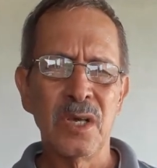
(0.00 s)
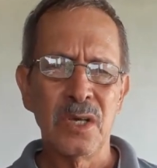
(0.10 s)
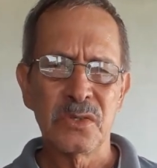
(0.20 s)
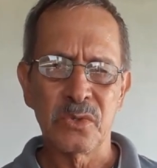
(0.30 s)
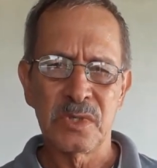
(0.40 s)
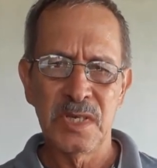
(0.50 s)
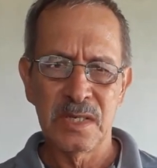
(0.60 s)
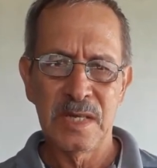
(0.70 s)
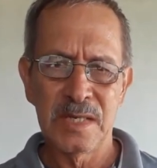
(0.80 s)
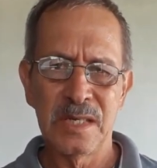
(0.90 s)
So take
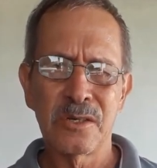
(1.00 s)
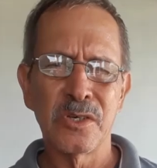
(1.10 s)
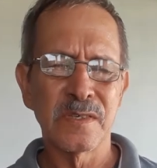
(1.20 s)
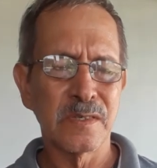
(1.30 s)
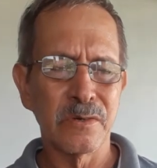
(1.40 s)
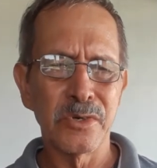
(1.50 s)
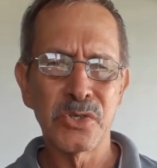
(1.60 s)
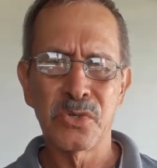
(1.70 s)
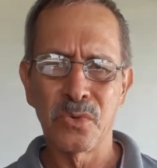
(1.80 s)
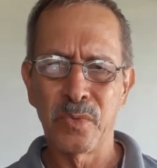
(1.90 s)
that into
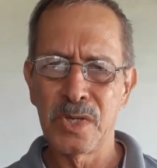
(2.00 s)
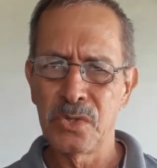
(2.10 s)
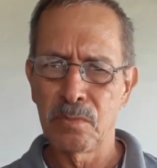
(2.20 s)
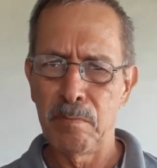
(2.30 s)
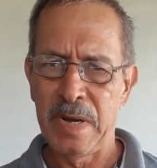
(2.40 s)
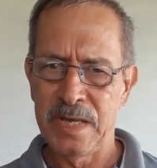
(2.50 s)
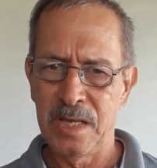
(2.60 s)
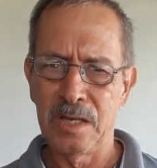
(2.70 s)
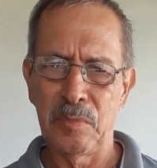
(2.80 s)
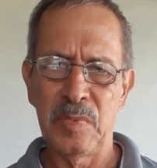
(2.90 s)
consideration when you're
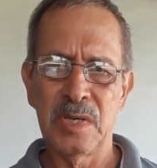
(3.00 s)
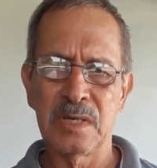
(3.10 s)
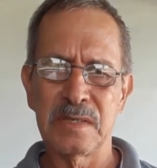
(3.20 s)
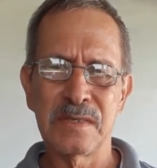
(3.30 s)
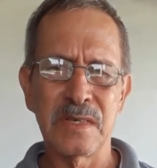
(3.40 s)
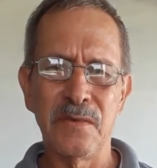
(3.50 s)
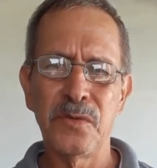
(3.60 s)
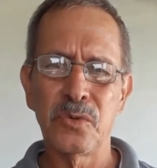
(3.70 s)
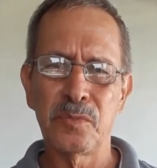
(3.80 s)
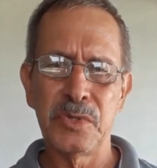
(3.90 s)
buying, because if
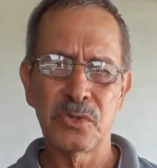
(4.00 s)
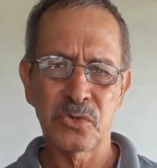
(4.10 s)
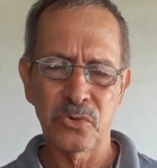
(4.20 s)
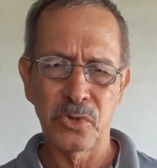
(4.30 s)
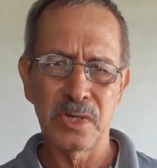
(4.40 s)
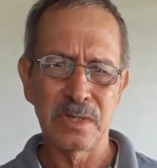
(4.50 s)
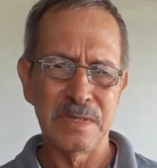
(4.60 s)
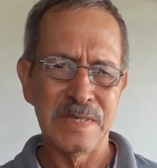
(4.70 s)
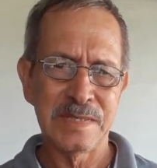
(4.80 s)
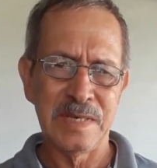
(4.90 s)
you will be throwing on
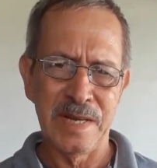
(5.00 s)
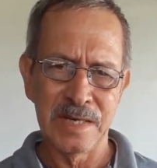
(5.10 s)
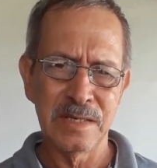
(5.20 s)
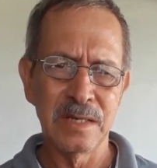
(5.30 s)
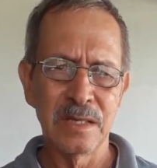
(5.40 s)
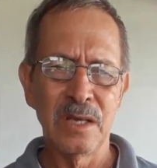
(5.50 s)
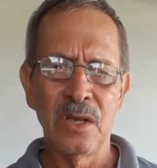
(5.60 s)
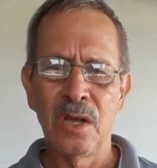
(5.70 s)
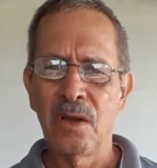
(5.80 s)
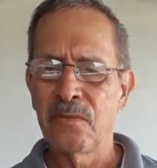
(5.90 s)
this net
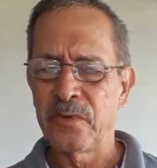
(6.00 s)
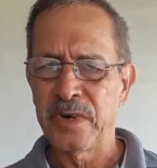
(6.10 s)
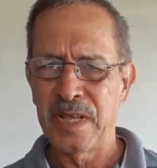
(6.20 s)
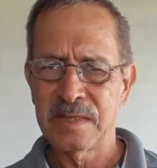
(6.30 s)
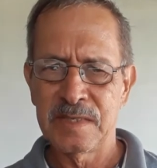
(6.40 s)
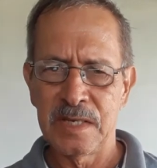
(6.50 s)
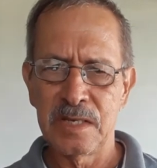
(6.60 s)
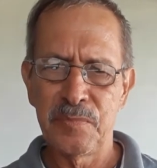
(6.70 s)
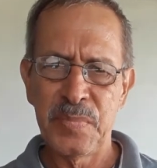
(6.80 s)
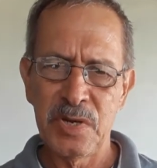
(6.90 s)
for an
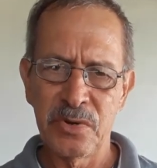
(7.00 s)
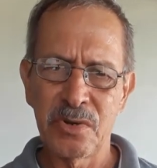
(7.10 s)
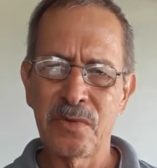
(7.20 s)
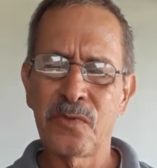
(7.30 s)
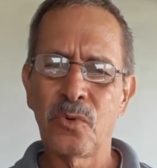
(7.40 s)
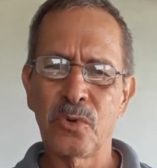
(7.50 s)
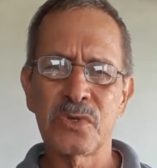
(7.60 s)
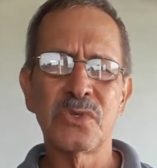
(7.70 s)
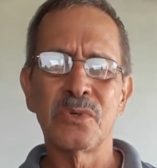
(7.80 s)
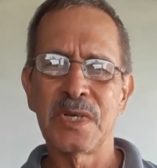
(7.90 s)
extended period, of
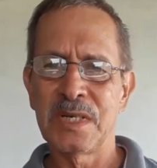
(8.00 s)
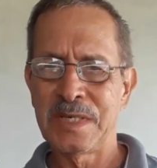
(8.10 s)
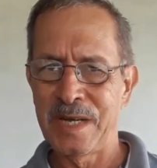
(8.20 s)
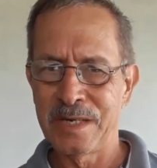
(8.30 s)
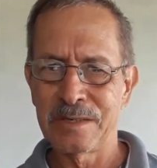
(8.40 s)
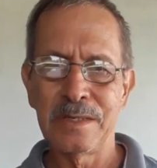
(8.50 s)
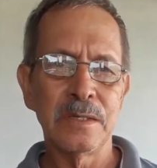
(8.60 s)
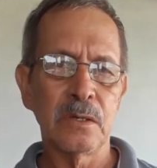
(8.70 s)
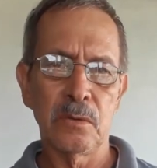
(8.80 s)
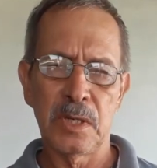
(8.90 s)
course you'll get tired
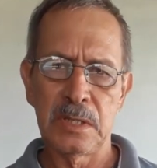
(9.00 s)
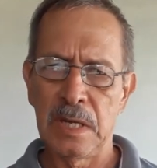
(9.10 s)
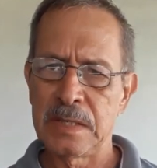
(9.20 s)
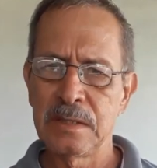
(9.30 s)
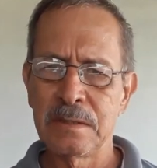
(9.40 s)
or whatnot.